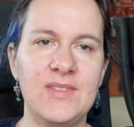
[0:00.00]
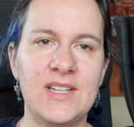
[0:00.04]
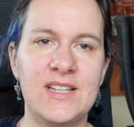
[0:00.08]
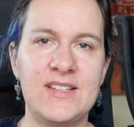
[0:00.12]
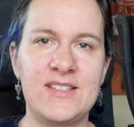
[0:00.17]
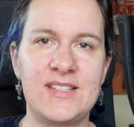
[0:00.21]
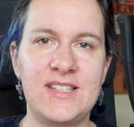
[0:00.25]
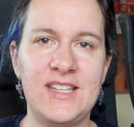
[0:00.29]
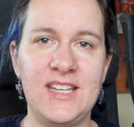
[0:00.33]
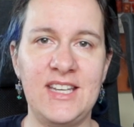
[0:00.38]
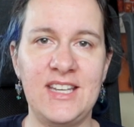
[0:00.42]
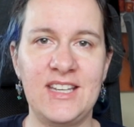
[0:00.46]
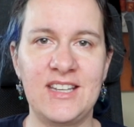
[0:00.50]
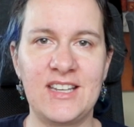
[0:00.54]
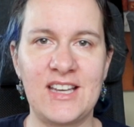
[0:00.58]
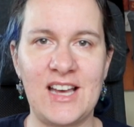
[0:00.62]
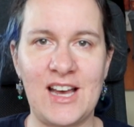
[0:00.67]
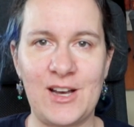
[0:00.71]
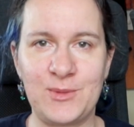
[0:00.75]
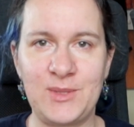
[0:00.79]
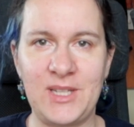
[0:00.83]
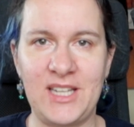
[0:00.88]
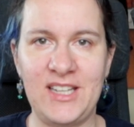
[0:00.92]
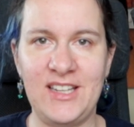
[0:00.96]
Seeing
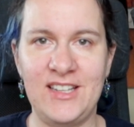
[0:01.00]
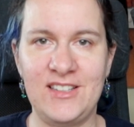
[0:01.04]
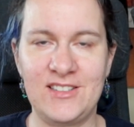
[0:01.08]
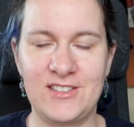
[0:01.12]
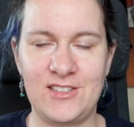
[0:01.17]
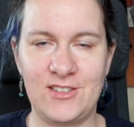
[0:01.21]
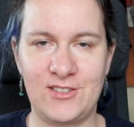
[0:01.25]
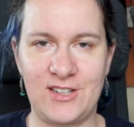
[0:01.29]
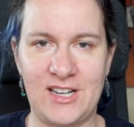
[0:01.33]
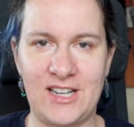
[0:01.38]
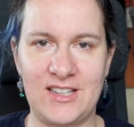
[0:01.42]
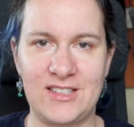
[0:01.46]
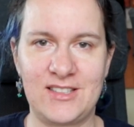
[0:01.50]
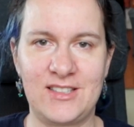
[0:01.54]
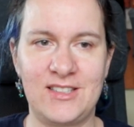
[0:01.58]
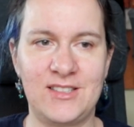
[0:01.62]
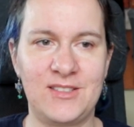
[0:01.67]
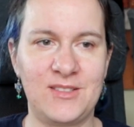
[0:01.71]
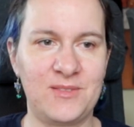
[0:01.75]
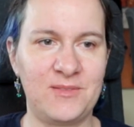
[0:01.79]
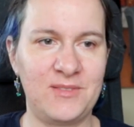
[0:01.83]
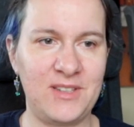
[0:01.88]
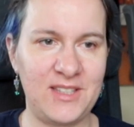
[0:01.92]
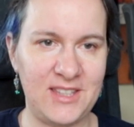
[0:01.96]
how they interact
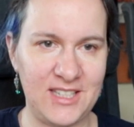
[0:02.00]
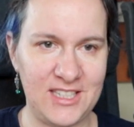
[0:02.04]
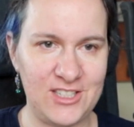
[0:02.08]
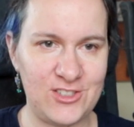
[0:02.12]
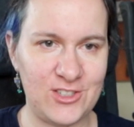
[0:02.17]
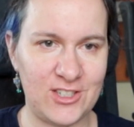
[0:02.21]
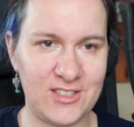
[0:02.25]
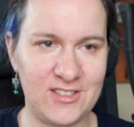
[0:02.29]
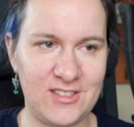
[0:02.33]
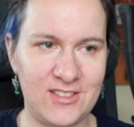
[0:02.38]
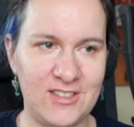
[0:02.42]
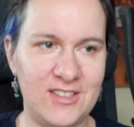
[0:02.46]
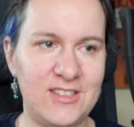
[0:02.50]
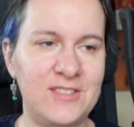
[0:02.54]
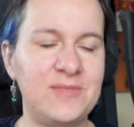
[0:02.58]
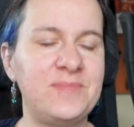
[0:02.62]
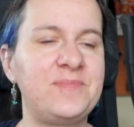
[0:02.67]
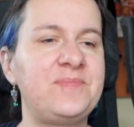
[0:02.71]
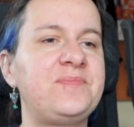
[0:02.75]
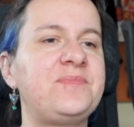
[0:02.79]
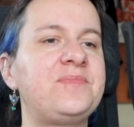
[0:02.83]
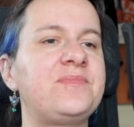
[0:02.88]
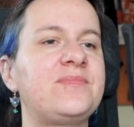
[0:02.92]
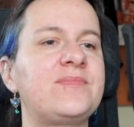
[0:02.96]
with each other,
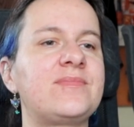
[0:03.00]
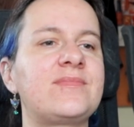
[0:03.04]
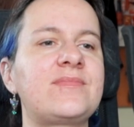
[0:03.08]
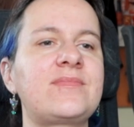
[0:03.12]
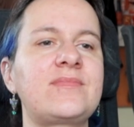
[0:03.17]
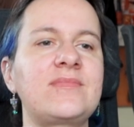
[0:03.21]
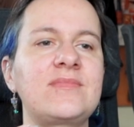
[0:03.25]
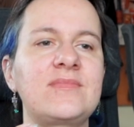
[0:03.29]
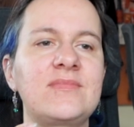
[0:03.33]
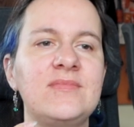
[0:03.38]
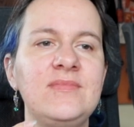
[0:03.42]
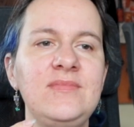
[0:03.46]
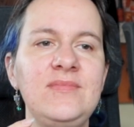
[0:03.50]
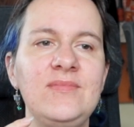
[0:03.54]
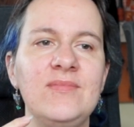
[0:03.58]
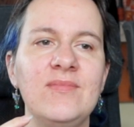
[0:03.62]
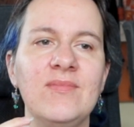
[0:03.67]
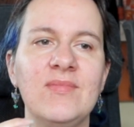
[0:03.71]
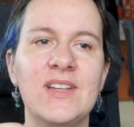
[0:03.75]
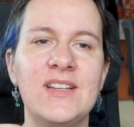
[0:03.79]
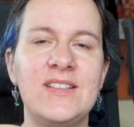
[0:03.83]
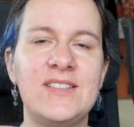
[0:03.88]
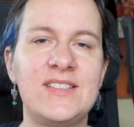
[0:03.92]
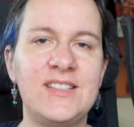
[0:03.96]

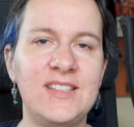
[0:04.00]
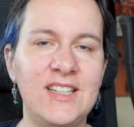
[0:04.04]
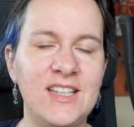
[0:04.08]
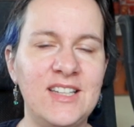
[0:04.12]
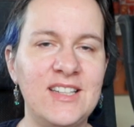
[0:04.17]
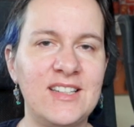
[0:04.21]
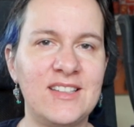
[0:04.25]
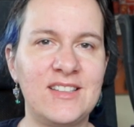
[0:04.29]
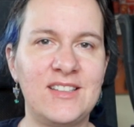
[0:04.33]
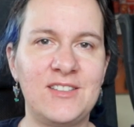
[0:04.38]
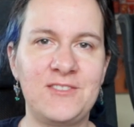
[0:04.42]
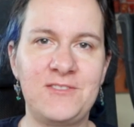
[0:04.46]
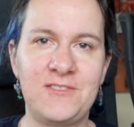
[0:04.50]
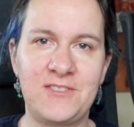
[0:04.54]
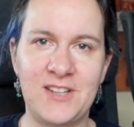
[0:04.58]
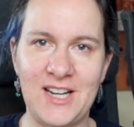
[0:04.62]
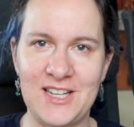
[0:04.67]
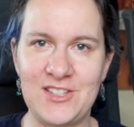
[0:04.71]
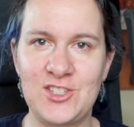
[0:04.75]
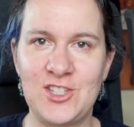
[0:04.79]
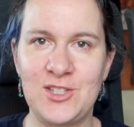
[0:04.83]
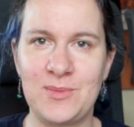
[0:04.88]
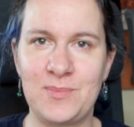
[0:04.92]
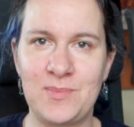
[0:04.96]
seeing the
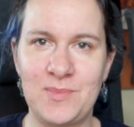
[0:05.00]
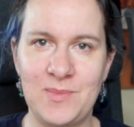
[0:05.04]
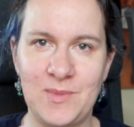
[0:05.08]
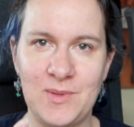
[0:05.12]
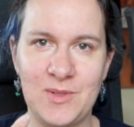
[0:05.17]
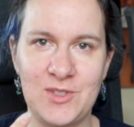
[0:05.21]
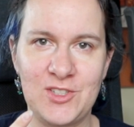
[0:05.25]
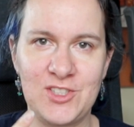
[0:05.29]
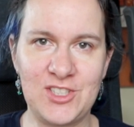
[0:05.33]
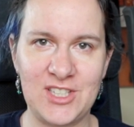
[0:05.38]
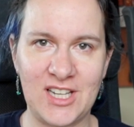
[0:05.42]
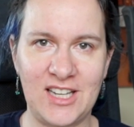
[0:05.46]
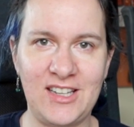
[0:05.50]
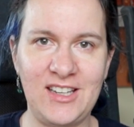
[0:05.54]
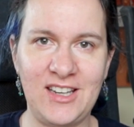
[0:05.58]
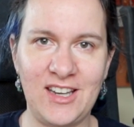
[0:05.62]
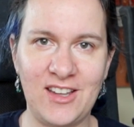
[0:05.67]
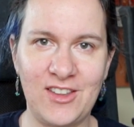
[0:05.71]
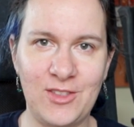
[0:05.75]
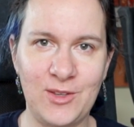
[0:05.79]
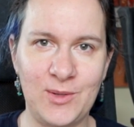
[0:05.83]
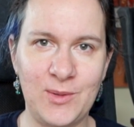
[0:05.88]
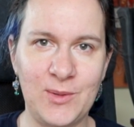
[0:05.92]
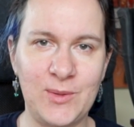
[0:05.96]
friendship
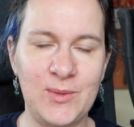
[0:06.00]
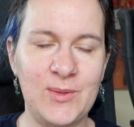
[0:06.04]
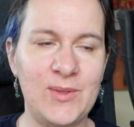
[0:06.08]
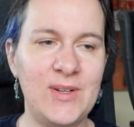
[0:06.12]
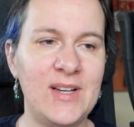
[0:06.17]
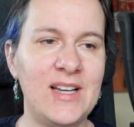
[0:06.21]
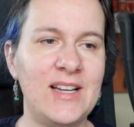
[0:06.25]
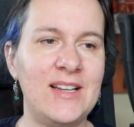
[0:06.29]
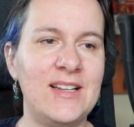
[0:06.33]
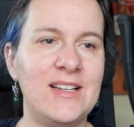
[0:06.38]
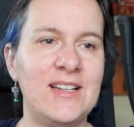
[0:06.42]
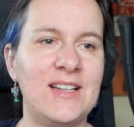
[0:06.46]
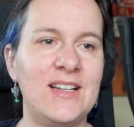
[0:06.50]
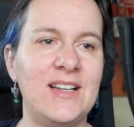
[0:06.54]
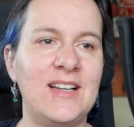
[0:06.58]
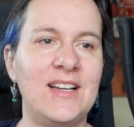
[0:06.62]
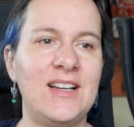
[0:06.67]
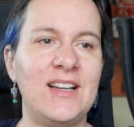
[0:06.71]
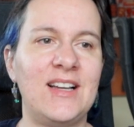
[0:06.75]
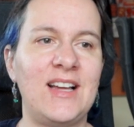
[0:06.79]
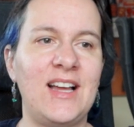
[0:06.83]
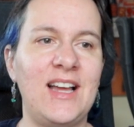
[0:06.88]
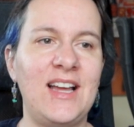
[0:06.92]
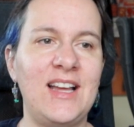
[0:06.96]
shining through,
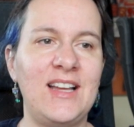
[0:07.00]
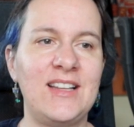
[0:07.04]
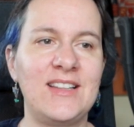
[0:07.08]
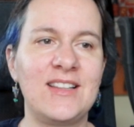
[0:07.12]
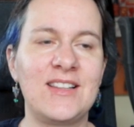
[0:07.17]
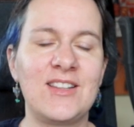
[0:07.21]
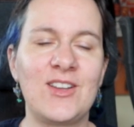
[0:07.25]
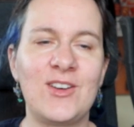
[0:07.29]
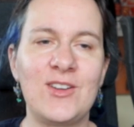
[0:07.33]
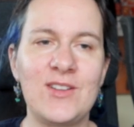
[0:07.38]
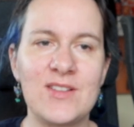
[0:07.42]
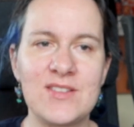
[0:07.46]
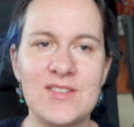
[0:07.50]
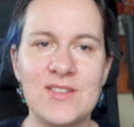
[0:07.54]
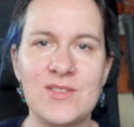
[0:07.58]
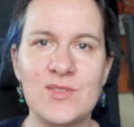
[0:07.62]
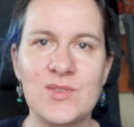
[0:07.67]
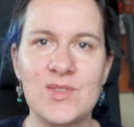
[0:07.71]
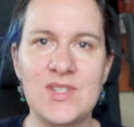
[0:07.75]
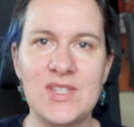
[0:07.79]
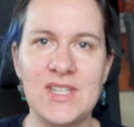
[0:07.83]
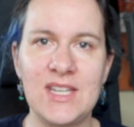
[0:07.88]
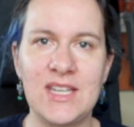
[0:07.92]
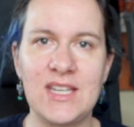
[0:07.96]
and also
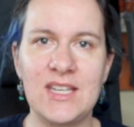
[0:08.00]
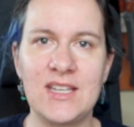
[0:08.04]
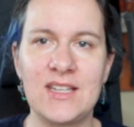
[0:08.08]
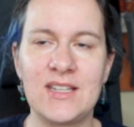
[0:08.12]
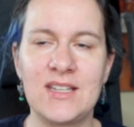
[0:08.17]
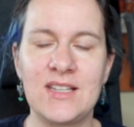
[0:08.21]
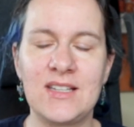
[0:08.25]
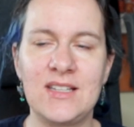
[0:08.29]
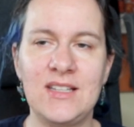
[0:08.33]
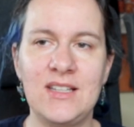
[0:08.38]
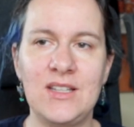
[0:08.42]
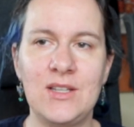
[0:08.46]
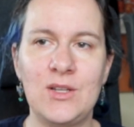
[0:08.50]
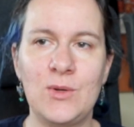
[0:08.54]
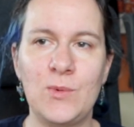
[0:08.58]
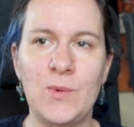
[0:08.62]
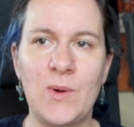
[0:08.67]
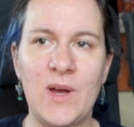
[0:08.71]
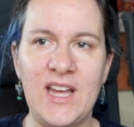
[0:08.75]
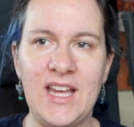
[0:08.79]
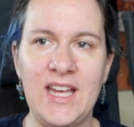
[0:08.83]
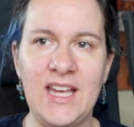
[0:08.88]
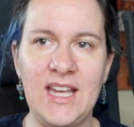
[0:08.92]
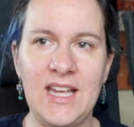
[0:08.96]
seeing the
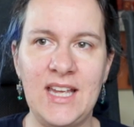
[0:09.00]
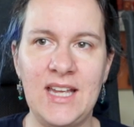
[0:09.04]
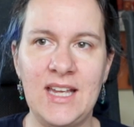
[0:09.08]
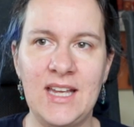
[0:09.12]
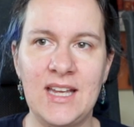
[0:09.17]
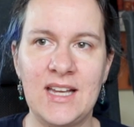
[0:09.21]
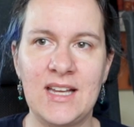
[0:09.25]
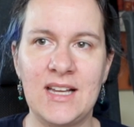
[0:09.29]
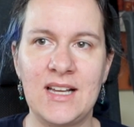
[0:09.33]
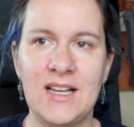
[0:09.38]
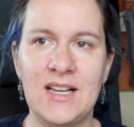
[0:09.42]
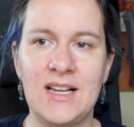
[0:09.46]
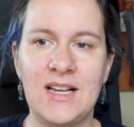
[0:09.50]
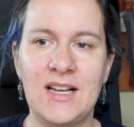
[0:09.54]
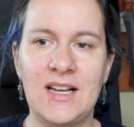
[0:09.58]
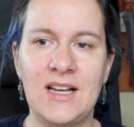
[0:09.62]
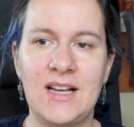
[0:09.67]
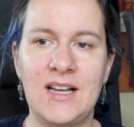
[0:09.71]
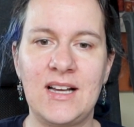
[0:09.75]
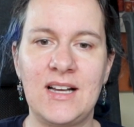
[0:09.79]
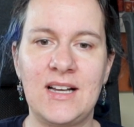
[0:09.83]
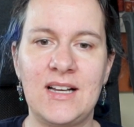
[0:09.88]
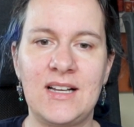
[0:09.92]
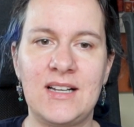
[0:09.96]
way
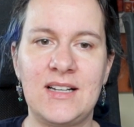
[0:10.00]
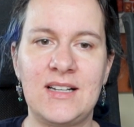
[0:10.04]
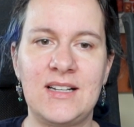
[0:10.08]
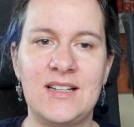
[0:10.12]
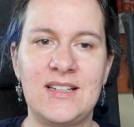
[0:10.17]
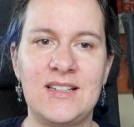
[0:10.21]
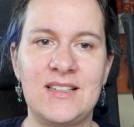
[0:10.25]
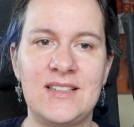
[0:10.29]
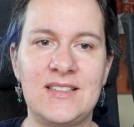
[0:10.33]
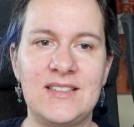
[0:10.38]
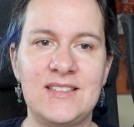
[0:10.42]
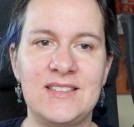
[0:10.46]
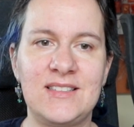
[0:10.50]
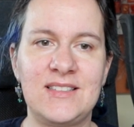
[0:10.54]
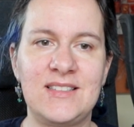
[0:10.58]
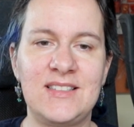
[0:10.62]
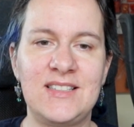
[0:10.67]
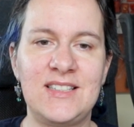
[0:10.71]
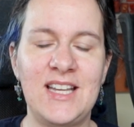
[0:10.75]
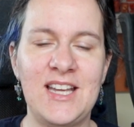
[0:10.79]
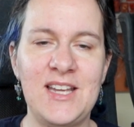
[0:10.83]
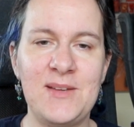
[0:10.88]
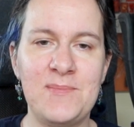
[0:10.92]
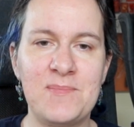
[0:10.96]

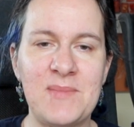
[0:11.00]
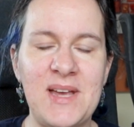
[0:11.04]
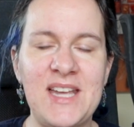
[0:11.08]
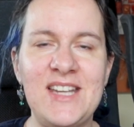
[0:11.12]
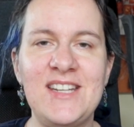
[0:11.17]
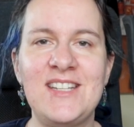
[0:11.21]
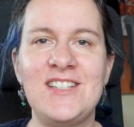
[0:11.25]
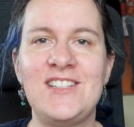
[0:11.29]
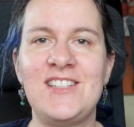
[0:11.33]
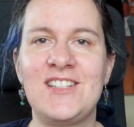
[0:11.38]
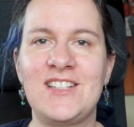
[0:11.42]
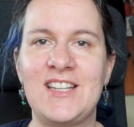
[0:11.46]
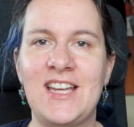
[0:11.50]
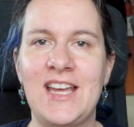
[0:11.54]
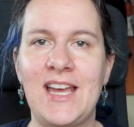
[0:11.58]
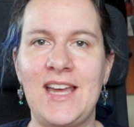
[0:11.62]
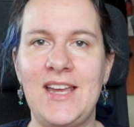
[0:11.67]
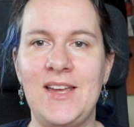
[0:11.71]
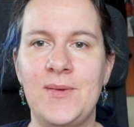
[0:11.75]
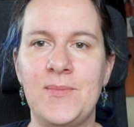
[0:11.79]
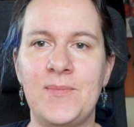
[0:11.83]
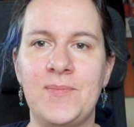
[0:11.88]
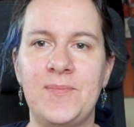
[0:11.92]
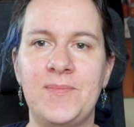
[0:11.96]
they made the
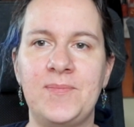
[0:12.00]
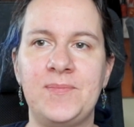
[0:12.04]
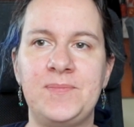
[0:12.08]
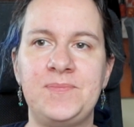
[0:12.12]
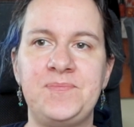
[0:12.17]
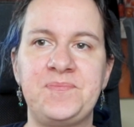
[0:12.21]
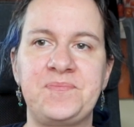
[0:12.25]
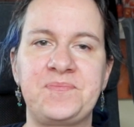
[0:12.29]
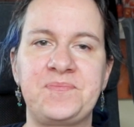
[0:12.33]
game